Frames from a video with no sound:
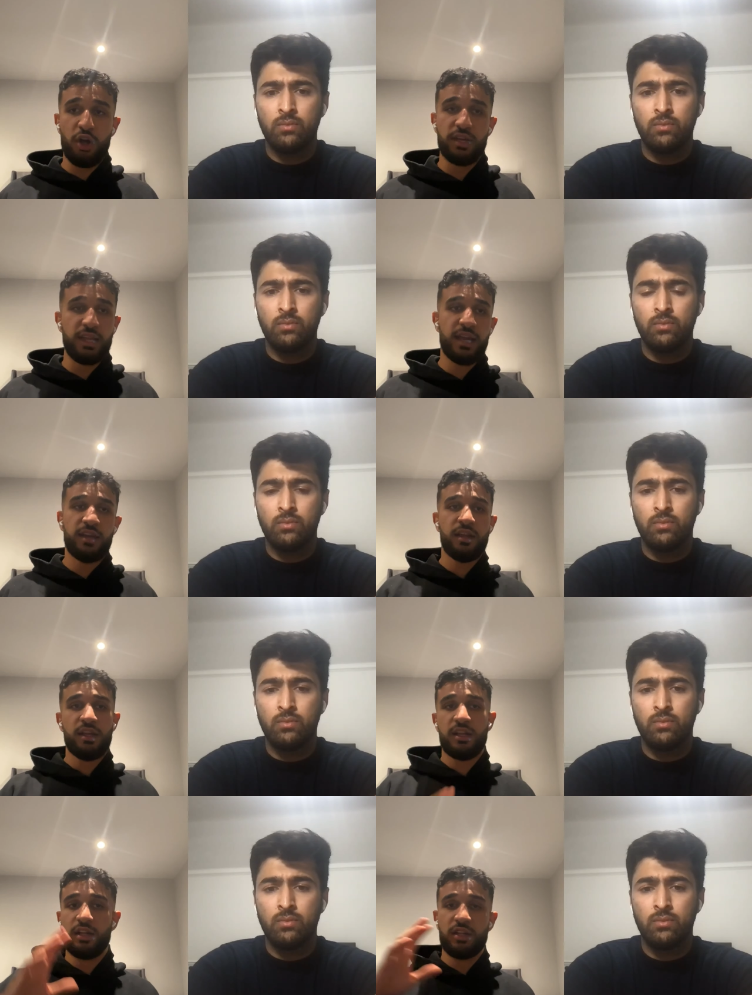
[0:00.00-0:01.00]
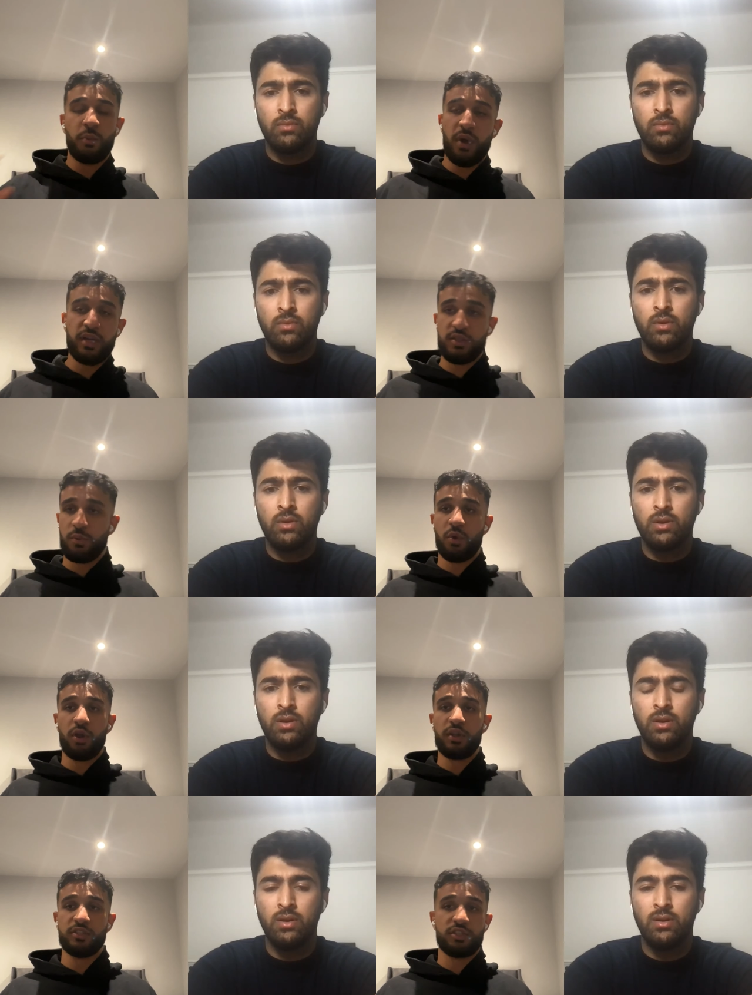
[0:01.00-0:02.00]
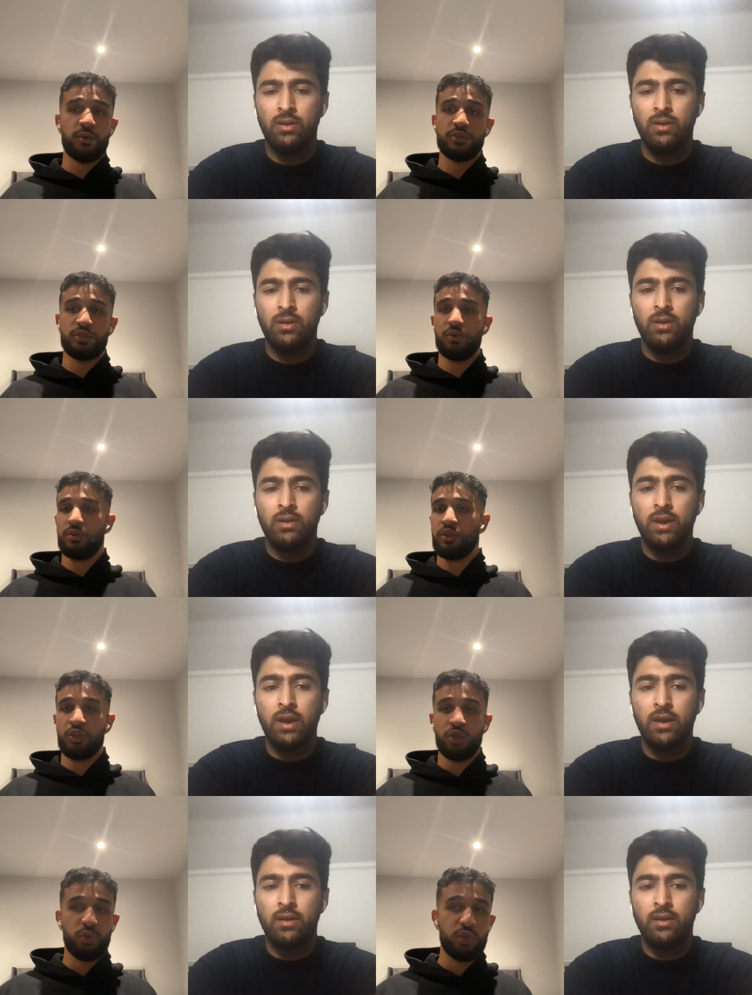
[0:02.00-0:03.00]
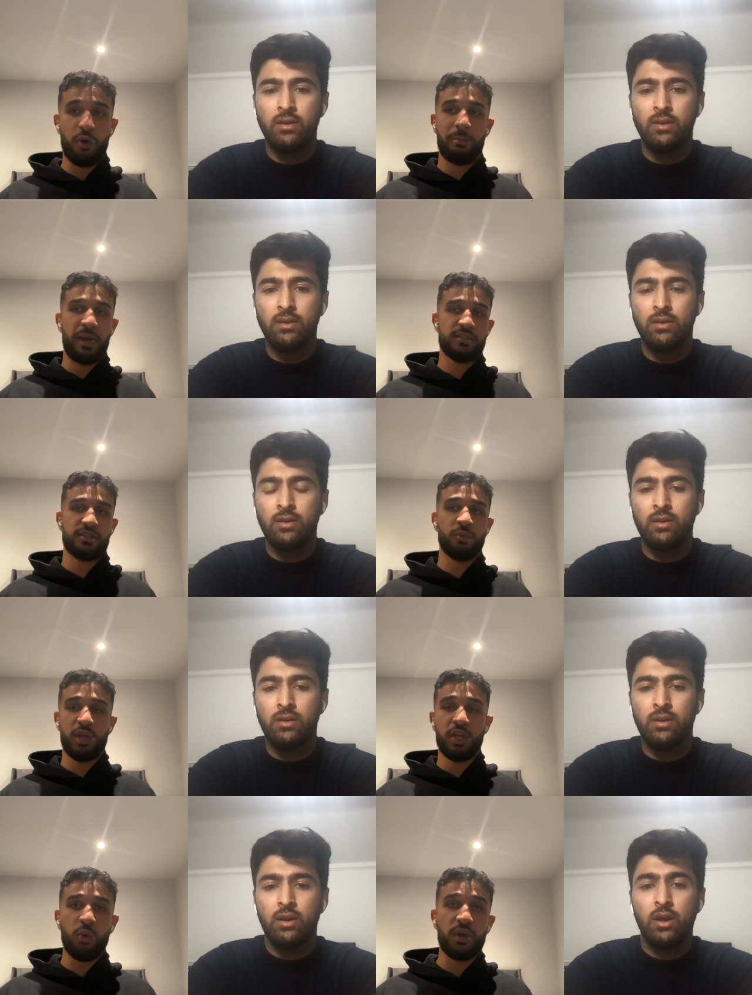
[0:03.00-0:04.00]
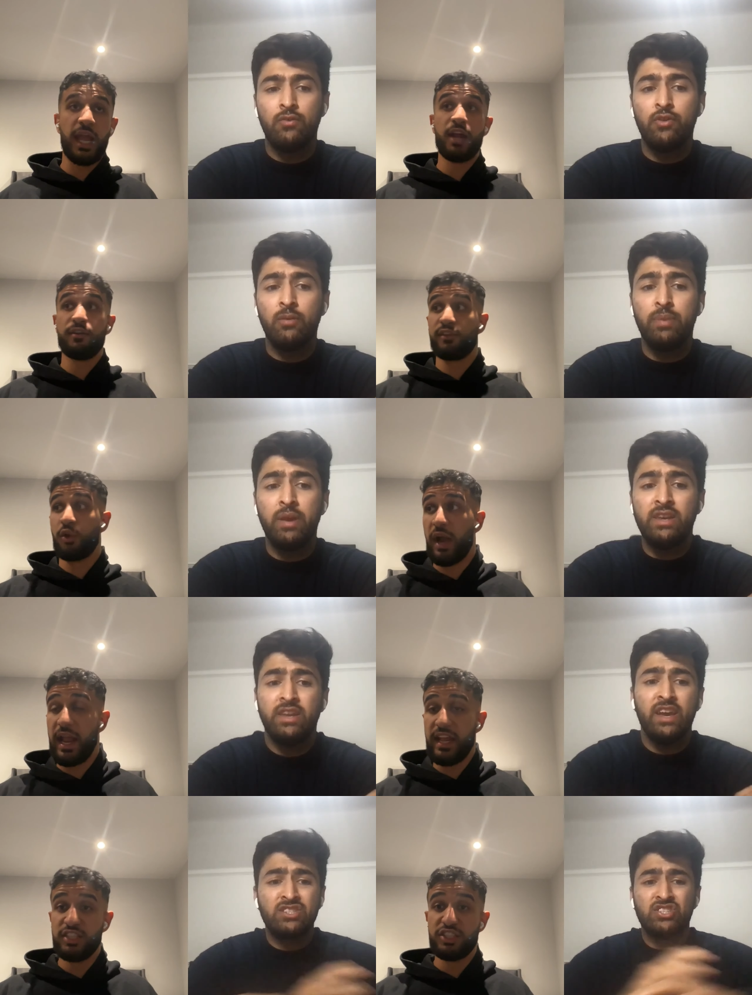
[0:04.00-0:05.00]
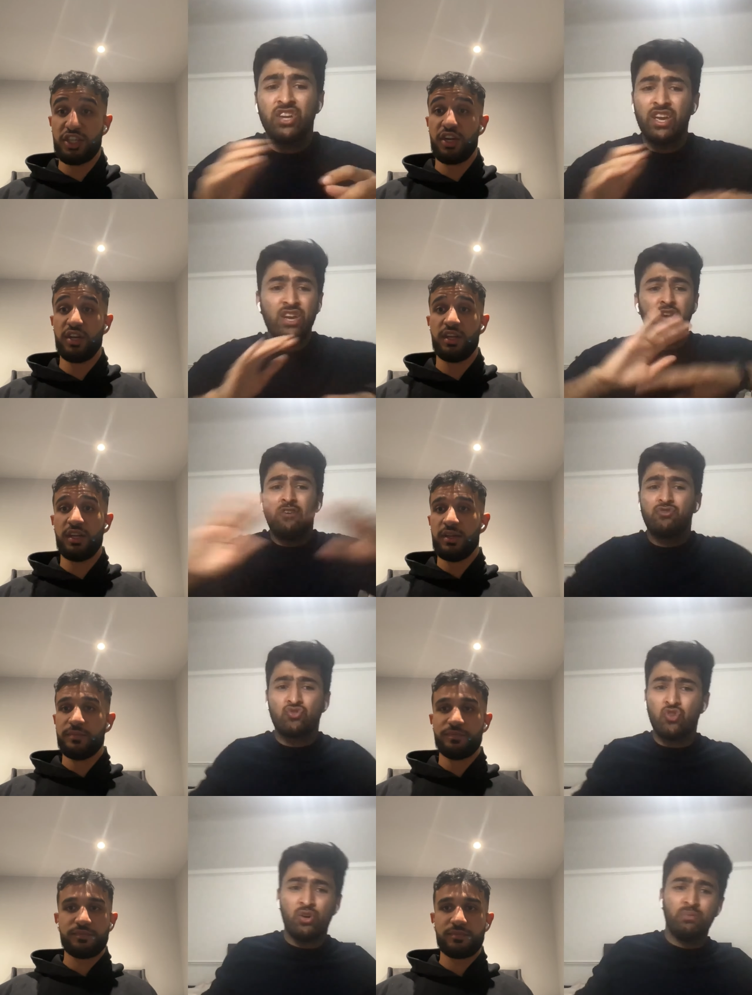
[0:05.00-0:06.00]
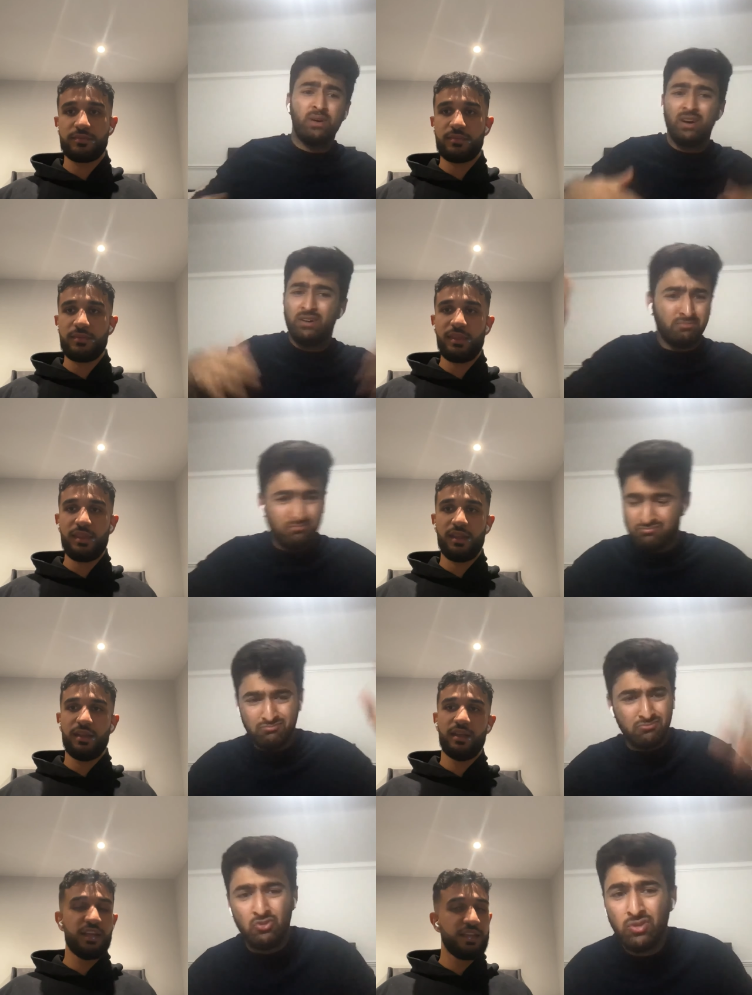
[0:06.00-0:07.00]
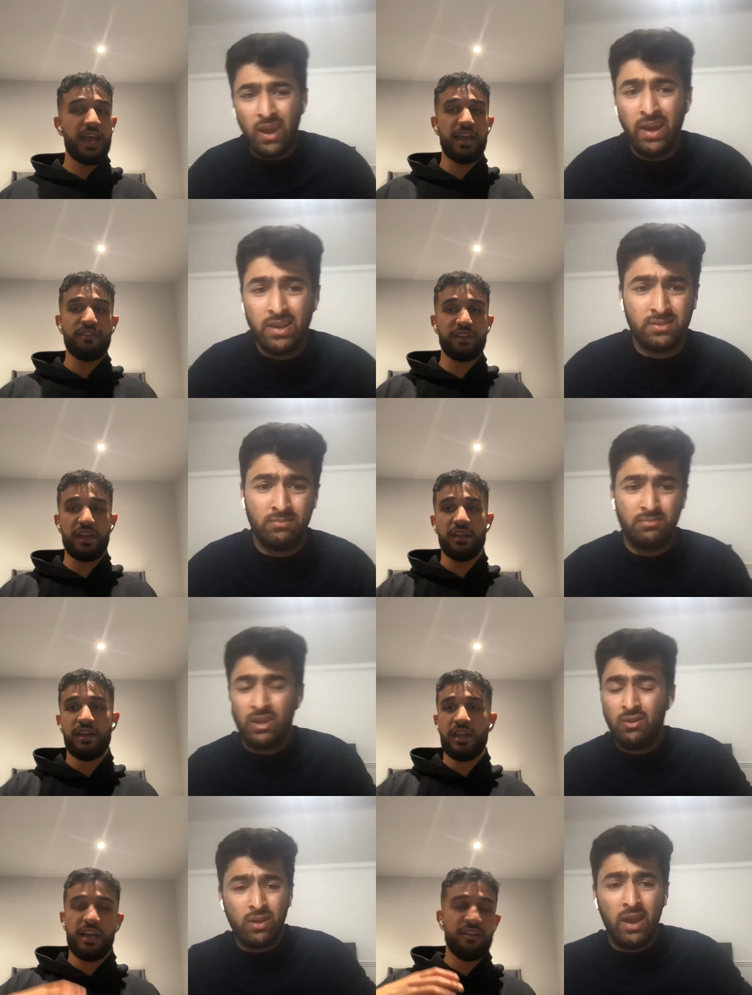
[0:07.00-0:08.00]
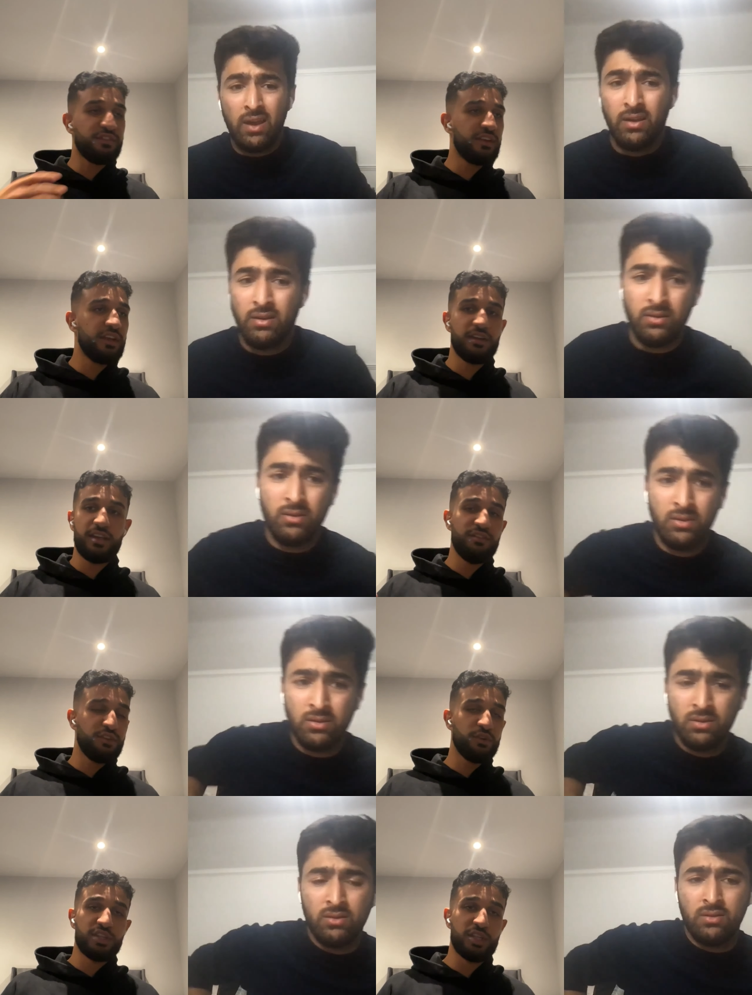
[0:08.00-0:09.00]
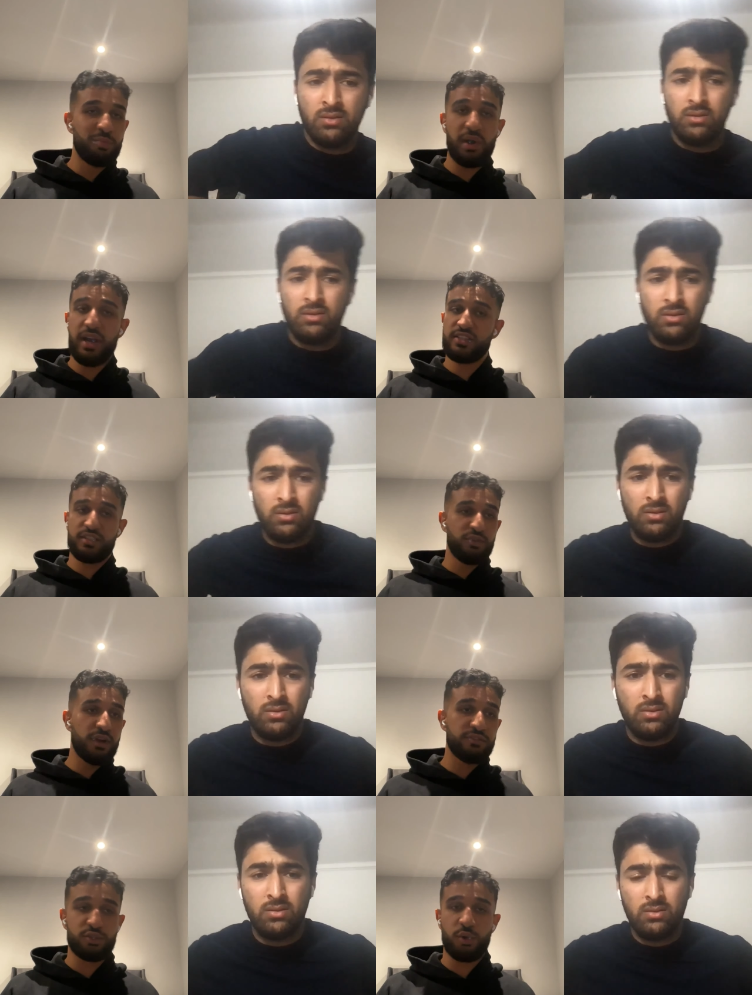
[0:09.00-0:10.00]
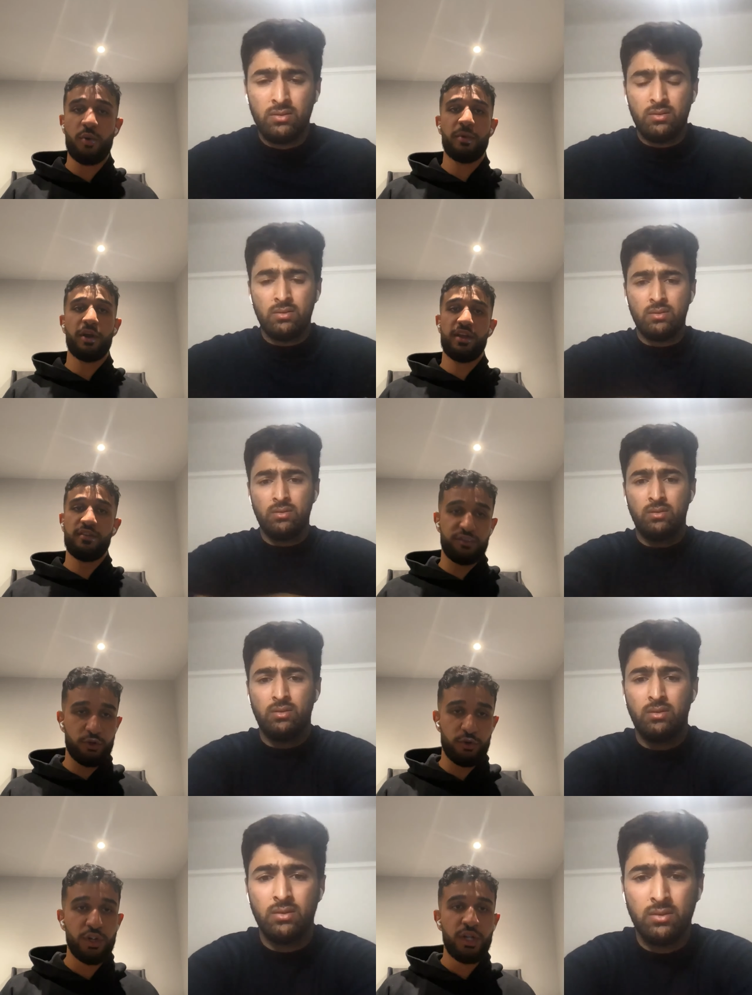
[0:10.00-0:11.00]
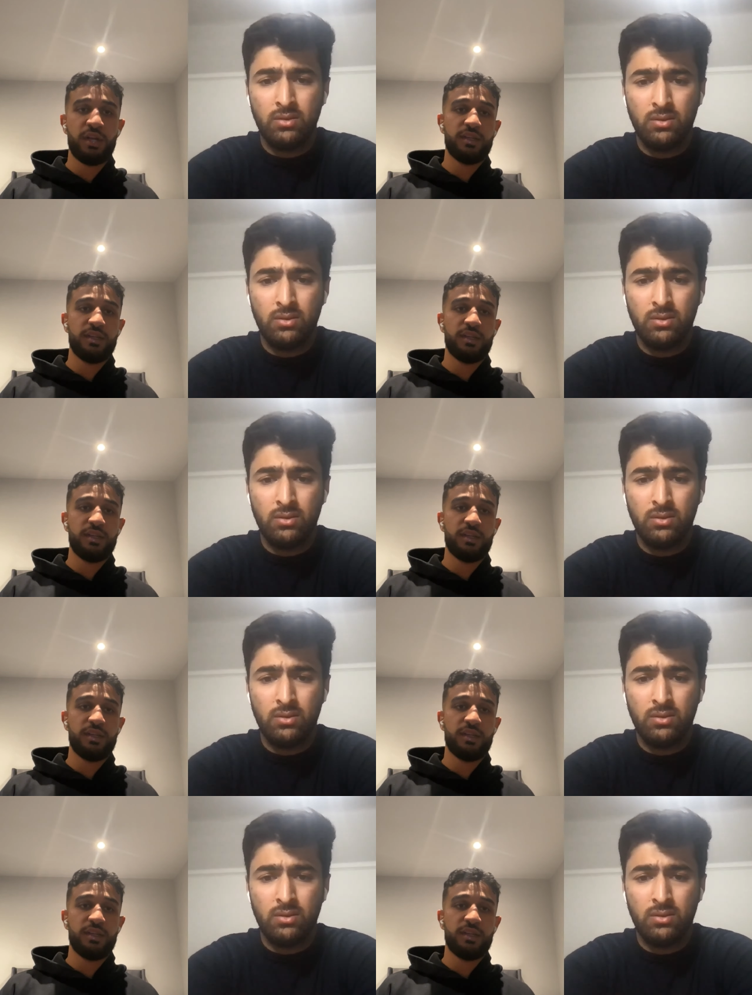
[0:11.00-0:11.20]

Speaker 1: not dead, the Western world has told you yeah. you don't matter. We don't if care you're PTSD, if you're injured. You have
Speaker 2: trauma. Yeah, if they don't care. If,
Speaker 1: if you're depressed, if you have trauma, if you're